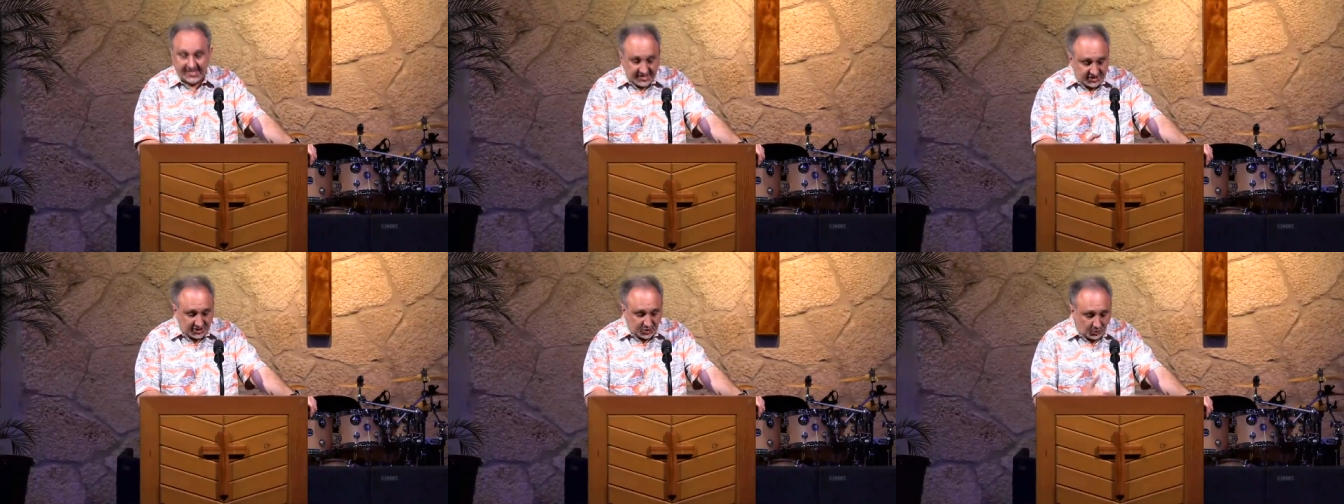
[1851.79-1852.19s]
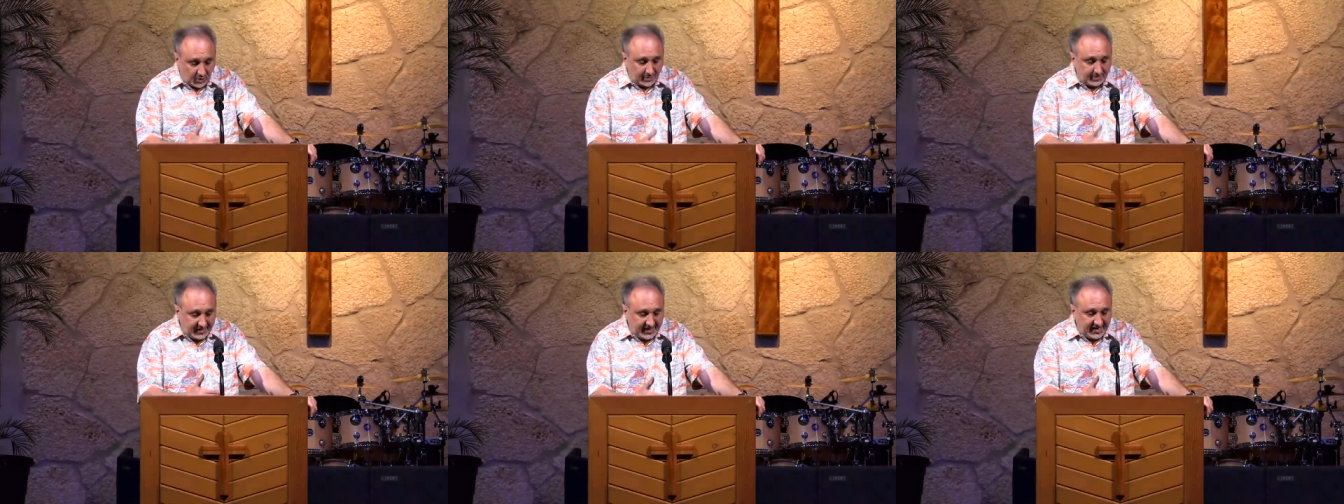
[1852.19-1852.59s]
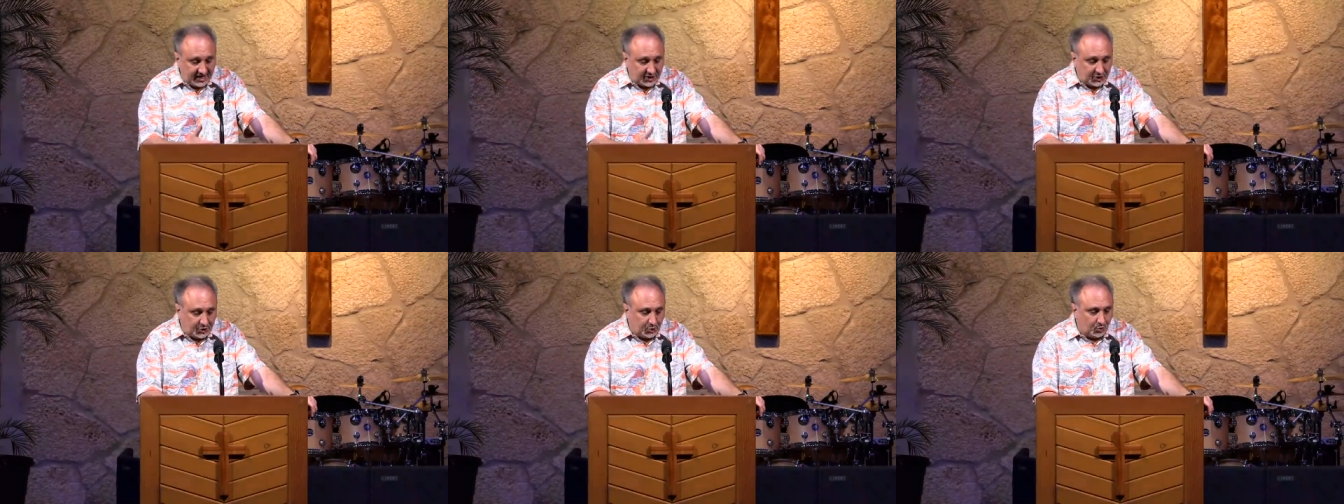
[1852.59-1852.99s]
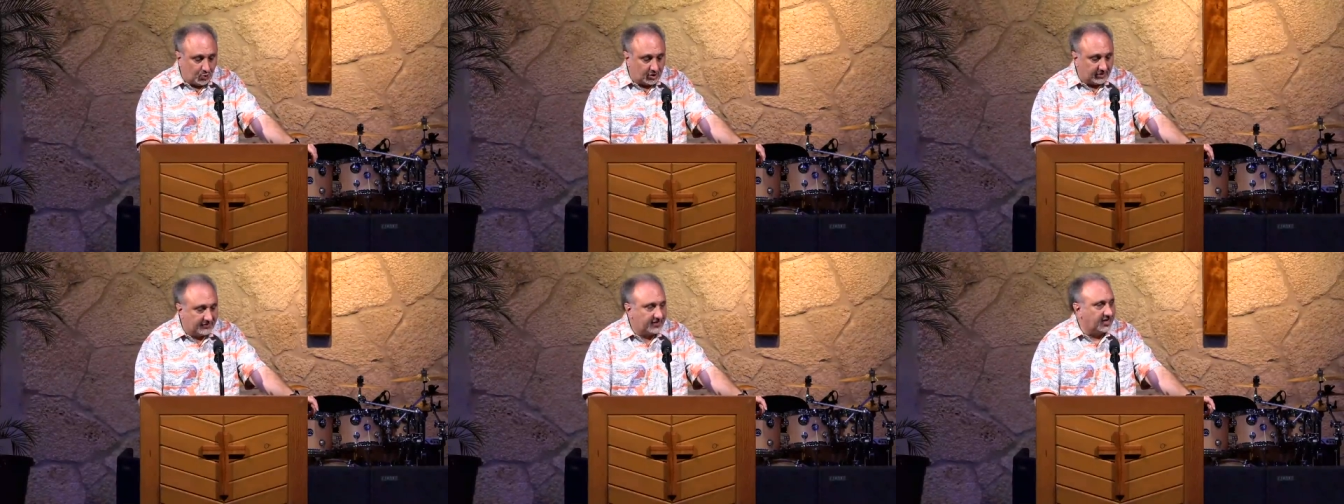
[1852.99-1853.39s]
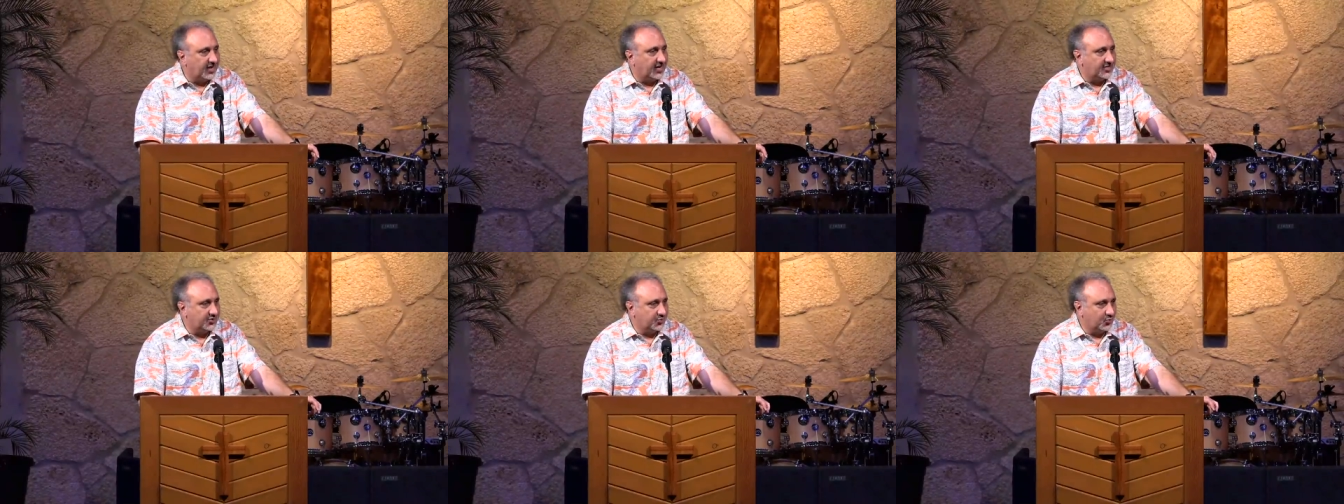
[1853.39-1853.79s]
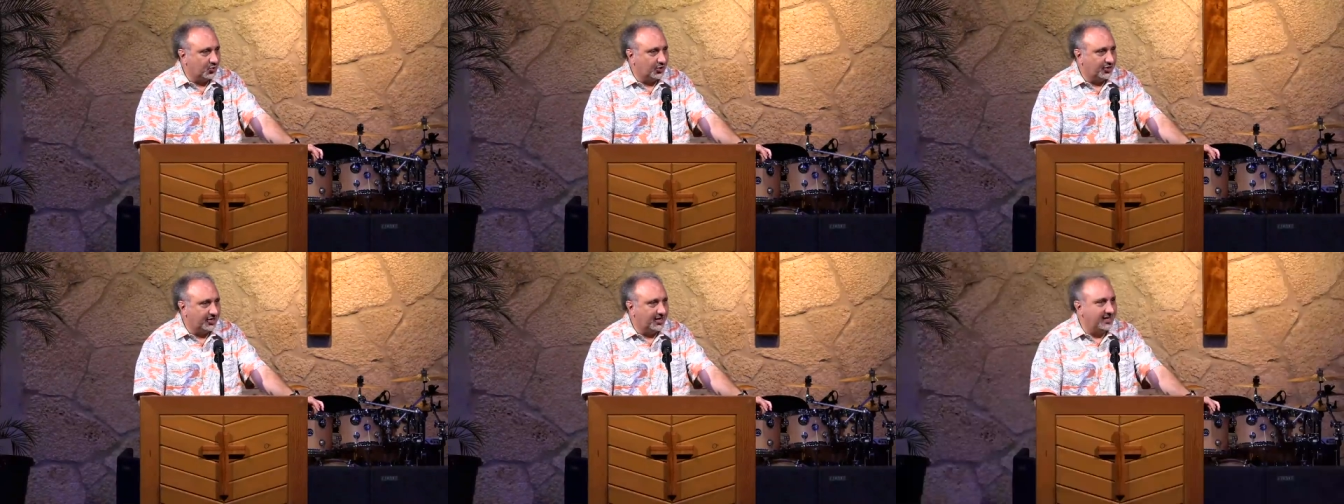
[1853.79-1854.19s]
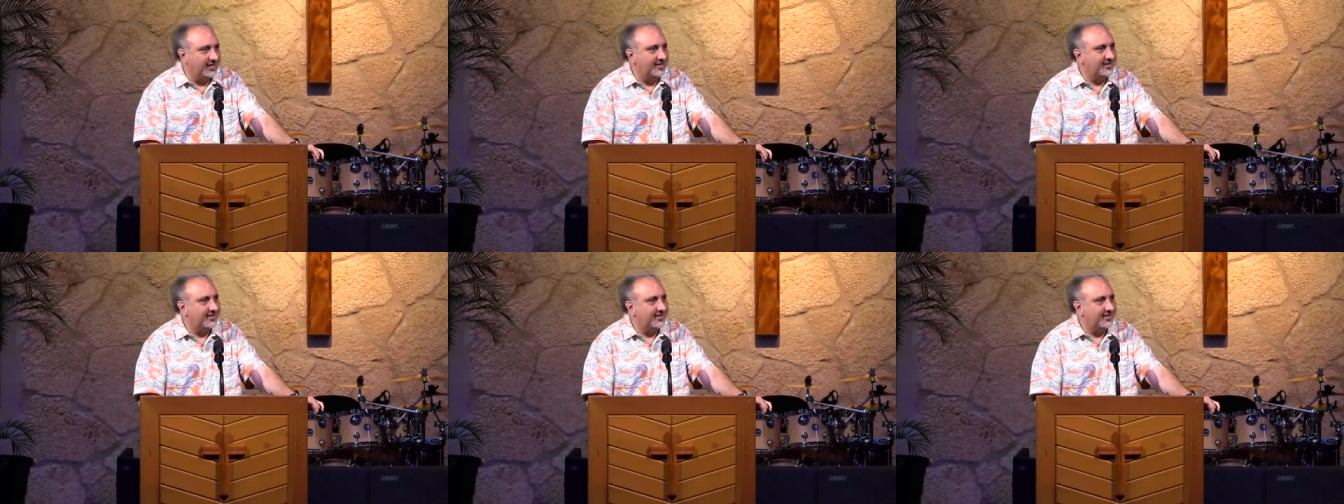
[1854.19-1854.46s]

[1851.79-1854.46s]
This is where being a doer of God's word